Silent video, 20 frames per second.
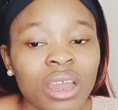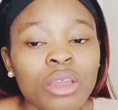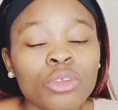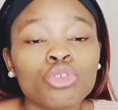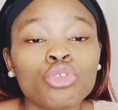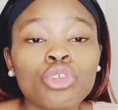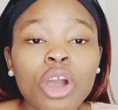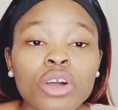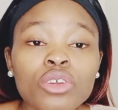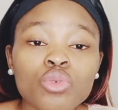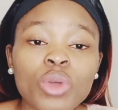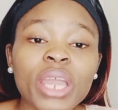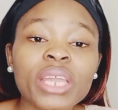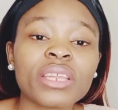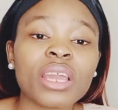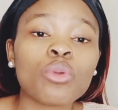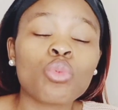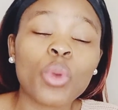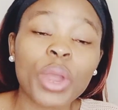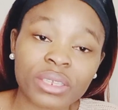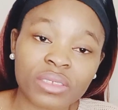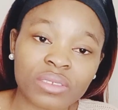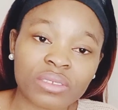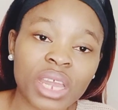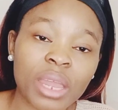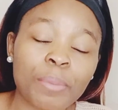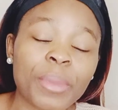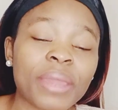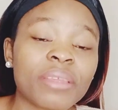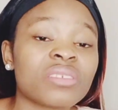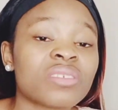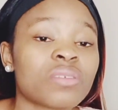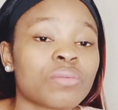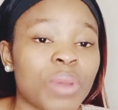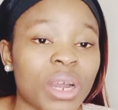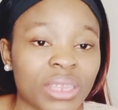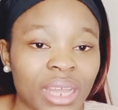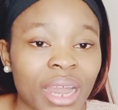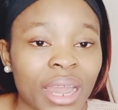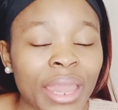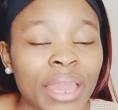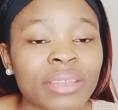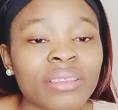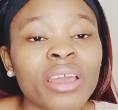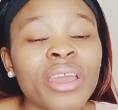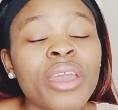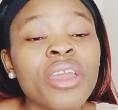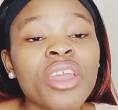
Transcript: Those when they wait say make this matter end.